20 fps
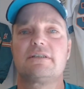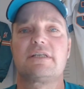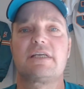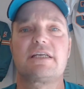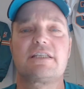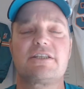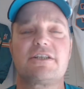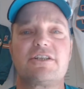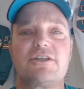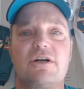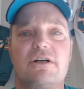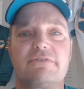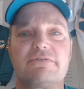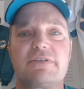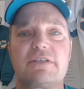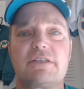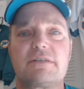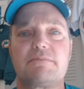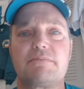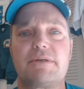as the
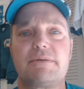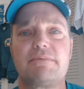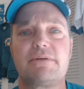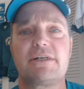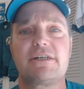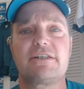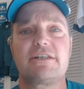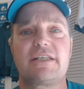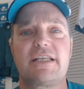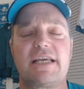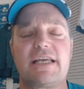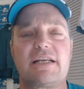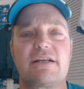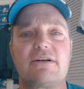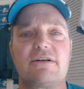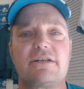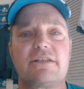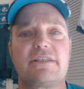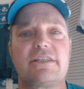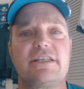Dolphins prepare to take
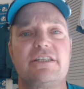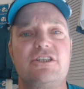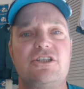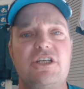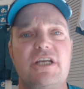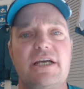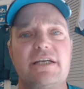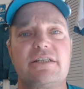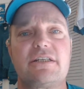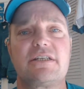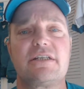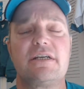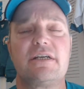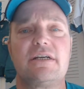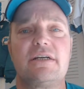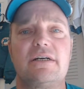on the Jets